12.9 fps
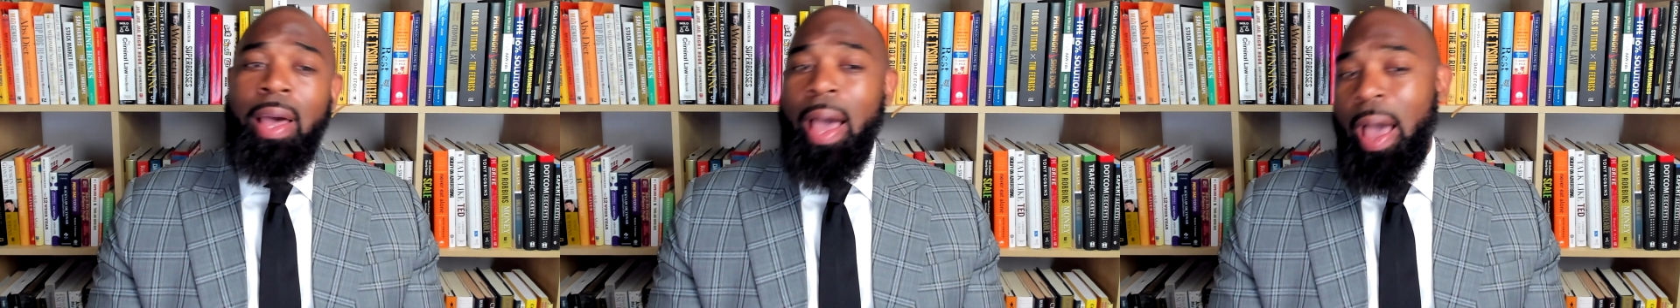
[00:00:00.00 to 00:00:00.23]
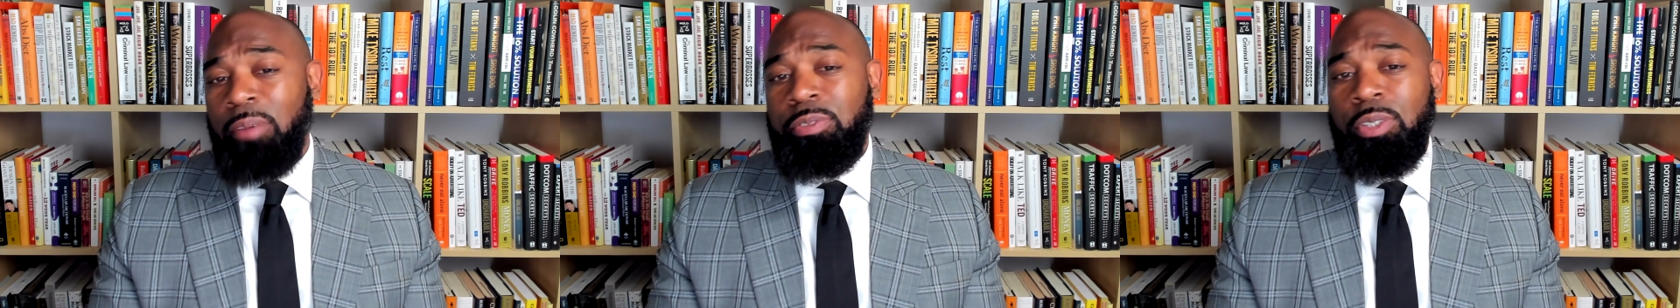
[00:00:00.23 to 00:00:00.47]

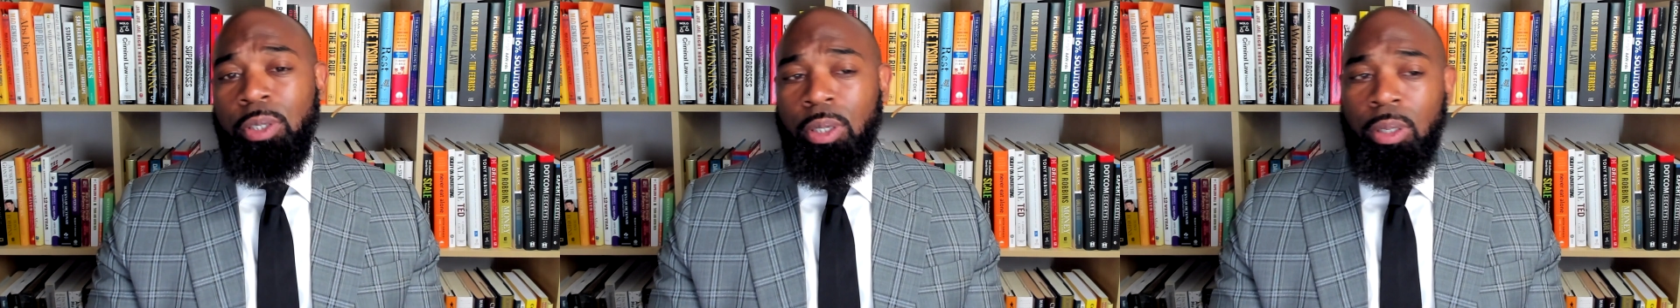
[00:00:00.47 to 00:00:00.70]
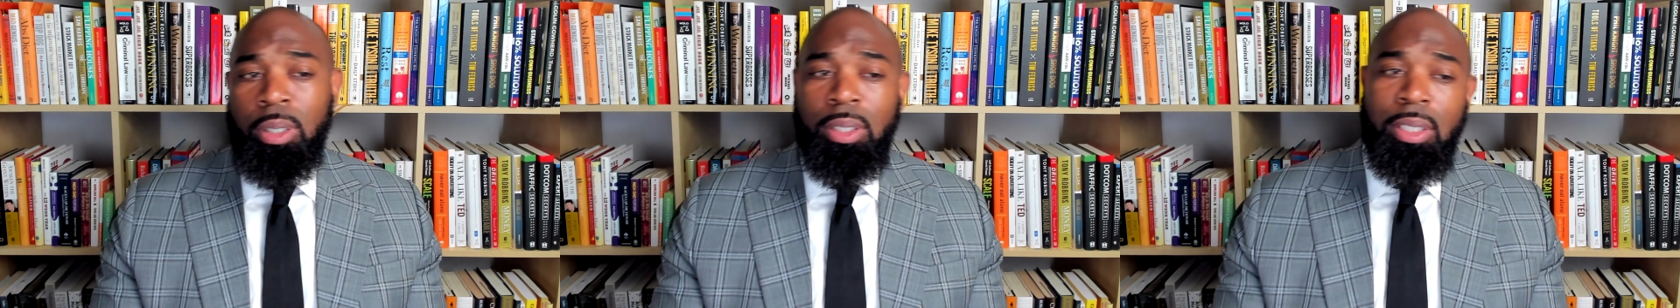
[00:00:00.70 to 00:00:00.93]

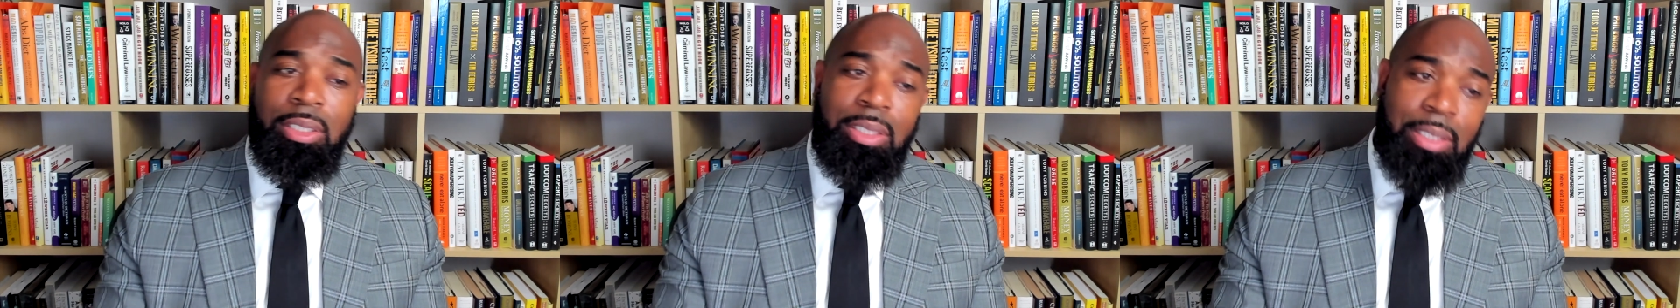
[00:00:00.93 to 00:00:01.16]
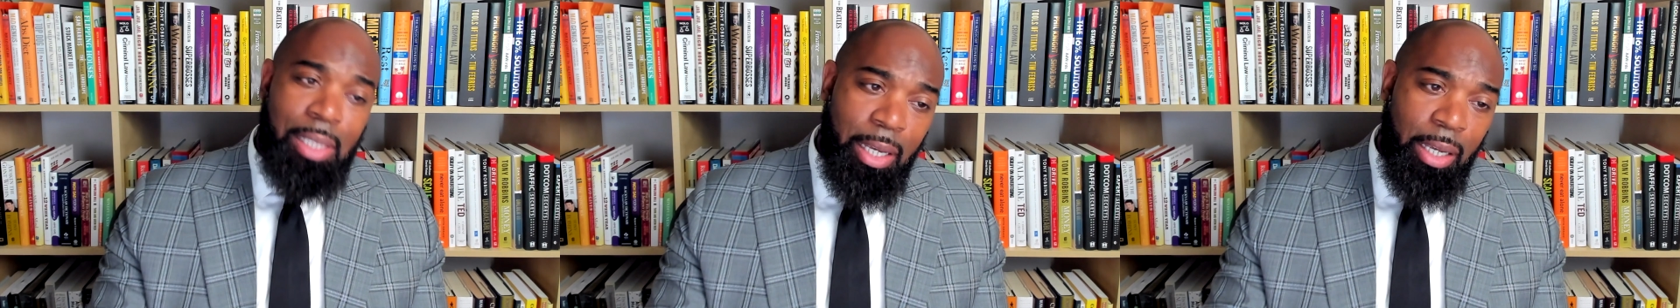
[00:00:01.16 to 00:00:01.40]
after the
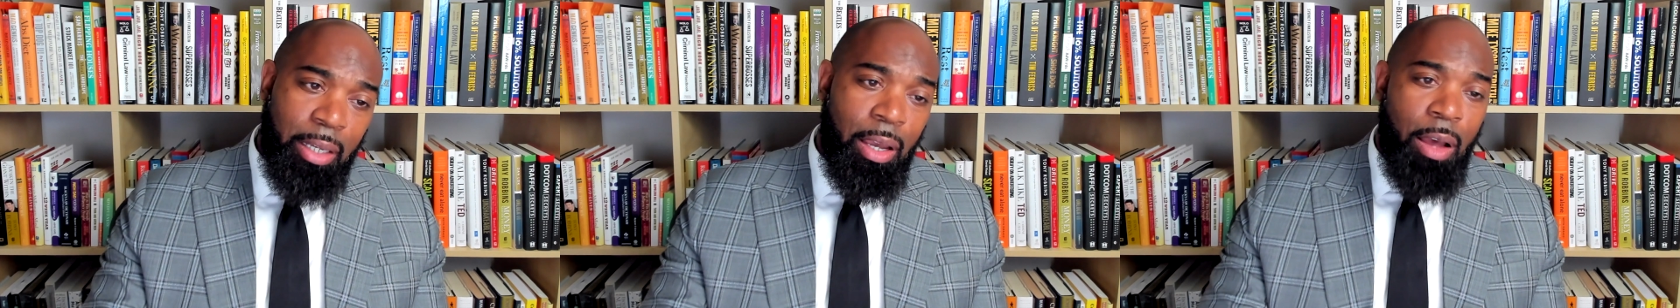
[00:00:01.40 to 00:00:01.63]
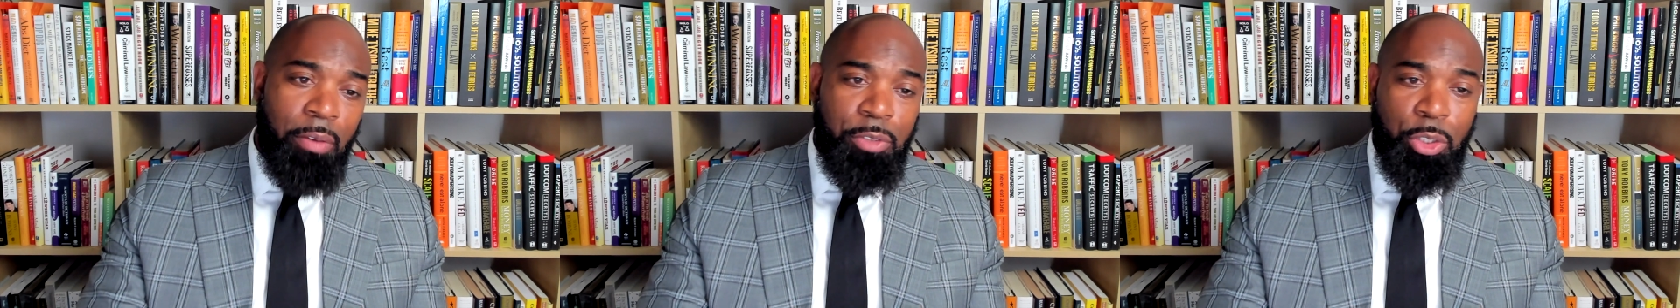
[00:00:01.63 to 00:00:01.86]
slaying
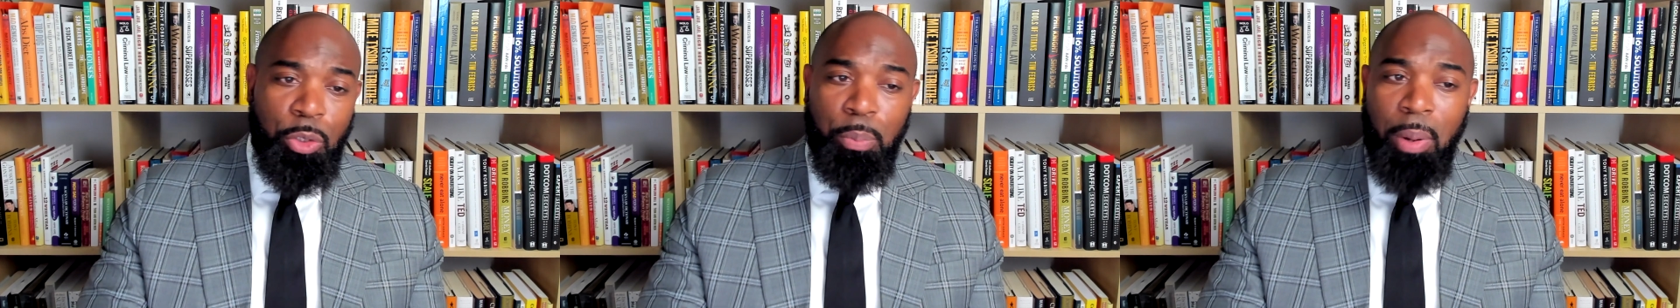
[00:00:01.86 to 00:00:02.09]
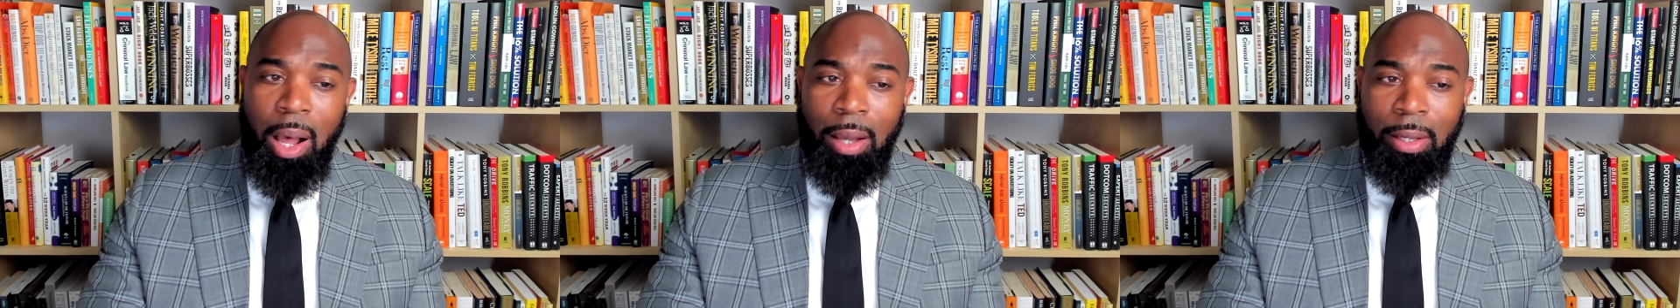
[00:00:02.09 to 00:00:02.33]
of
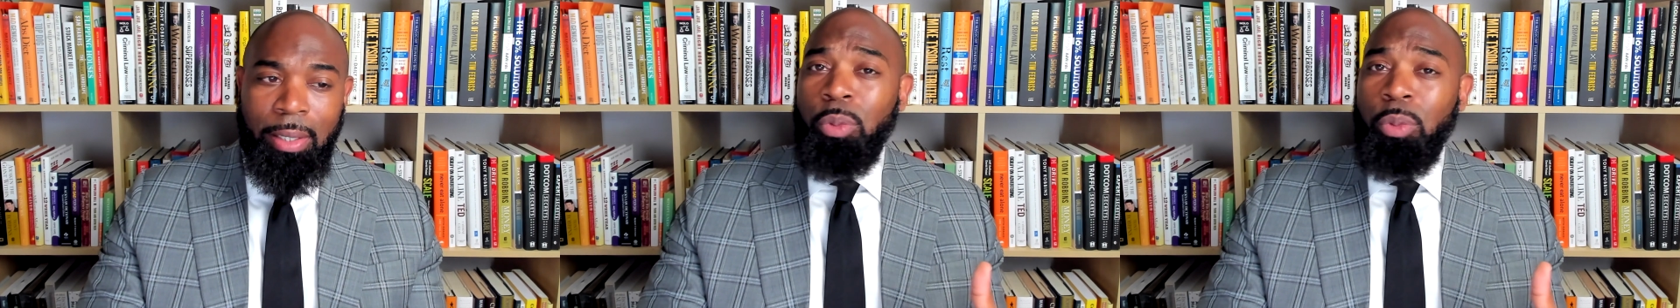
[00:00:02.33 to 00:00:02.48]
Tupac.